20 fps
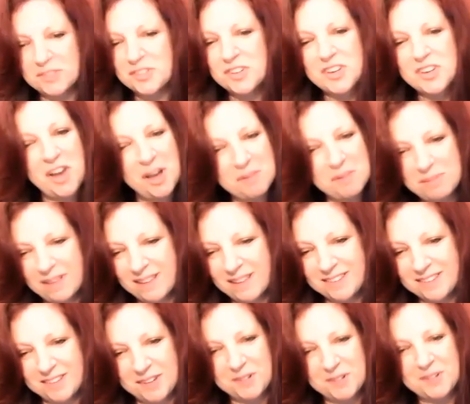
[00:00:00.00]
much. God
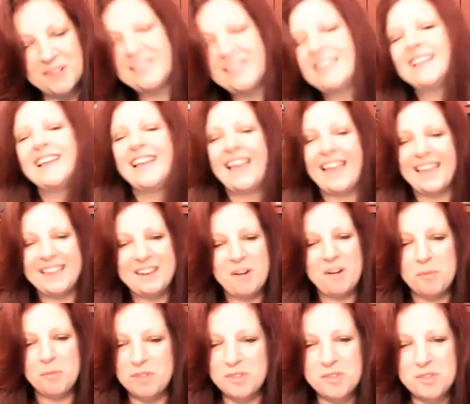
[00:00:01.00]
bless you.
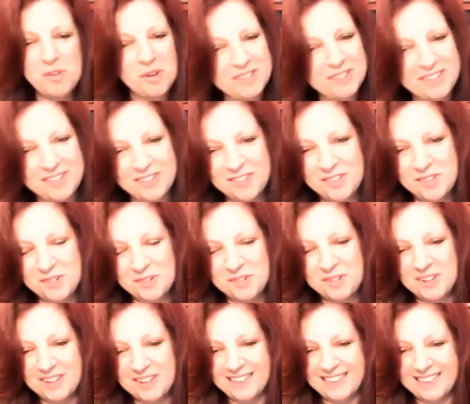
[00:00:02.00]
And hope to talk to you soon.